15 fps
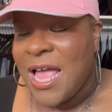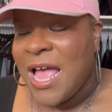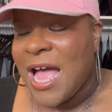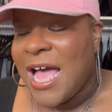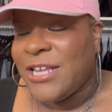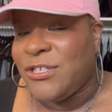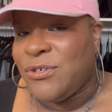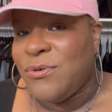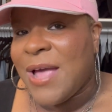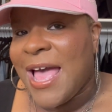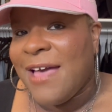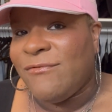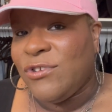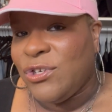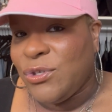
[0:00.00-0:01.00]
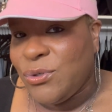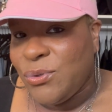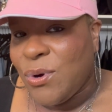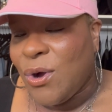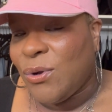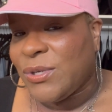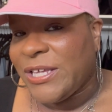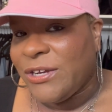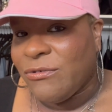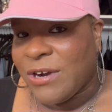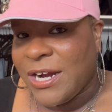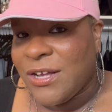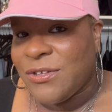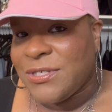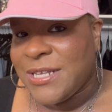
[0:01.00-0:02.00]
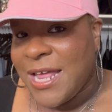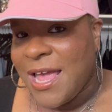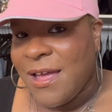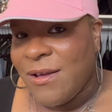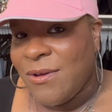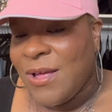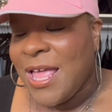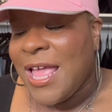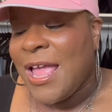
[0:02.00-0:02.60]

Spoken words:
I do have new Holy Grails now,